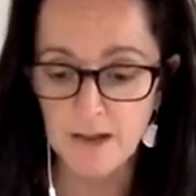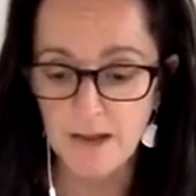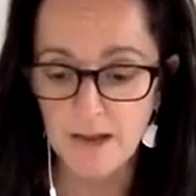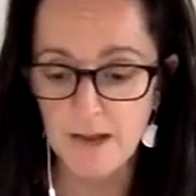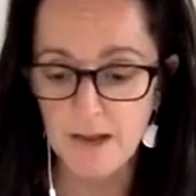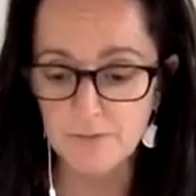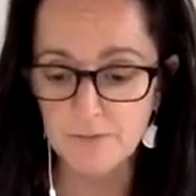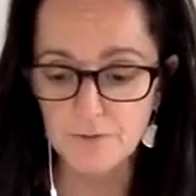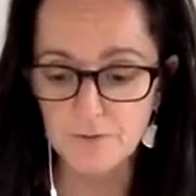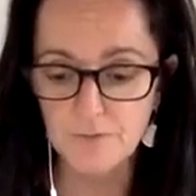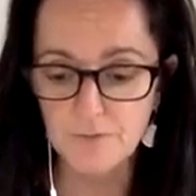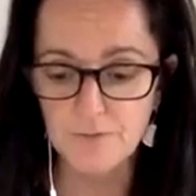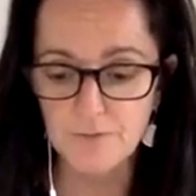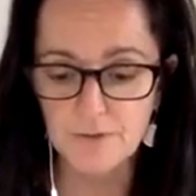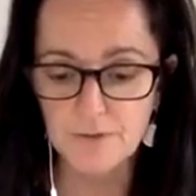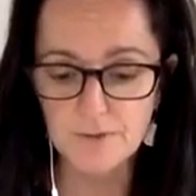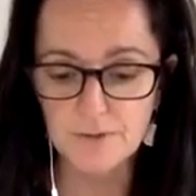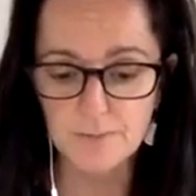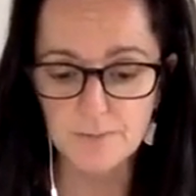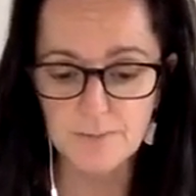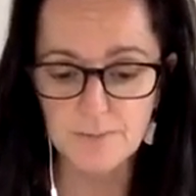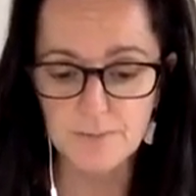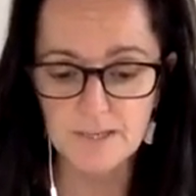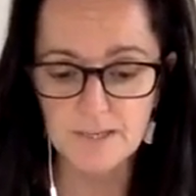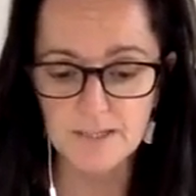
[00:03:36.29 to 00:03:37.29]
after
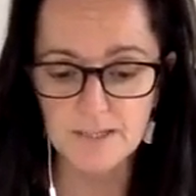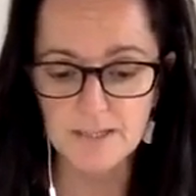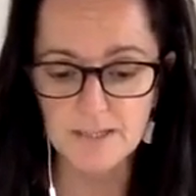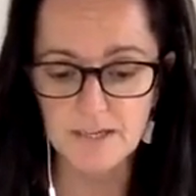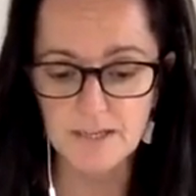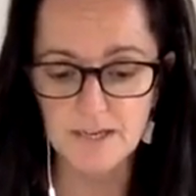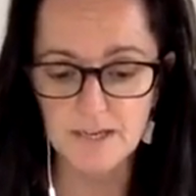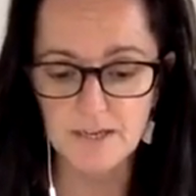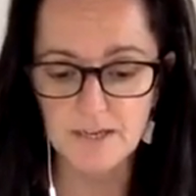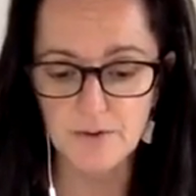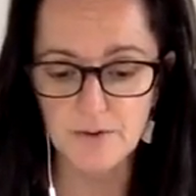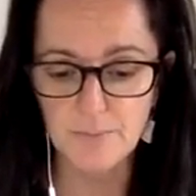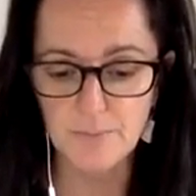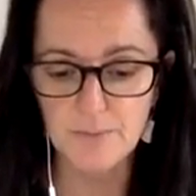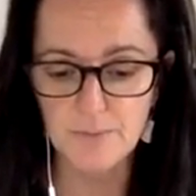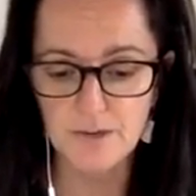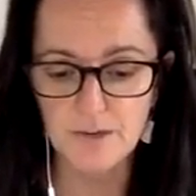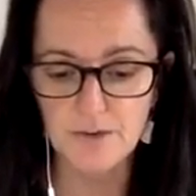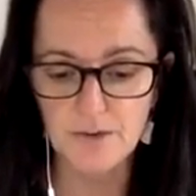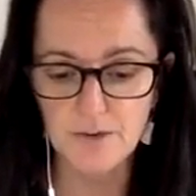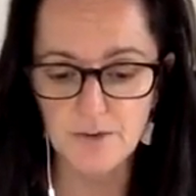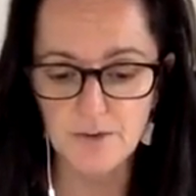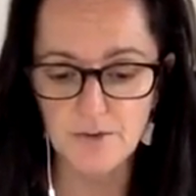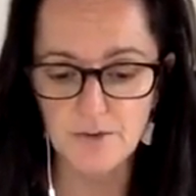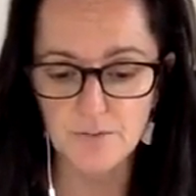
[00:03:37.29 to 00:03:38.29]
first meditating on
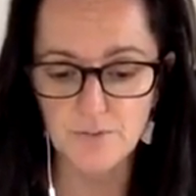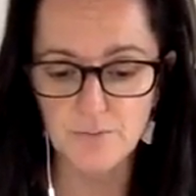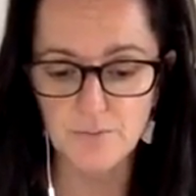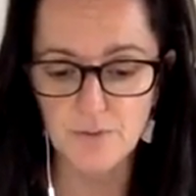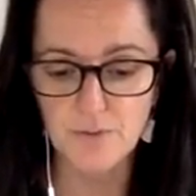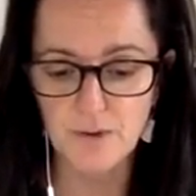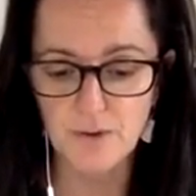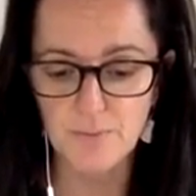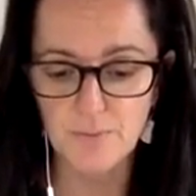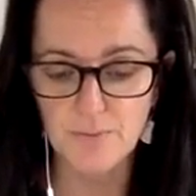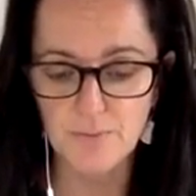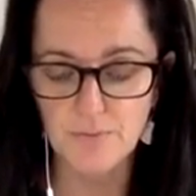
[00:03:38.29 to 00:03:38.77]
my own right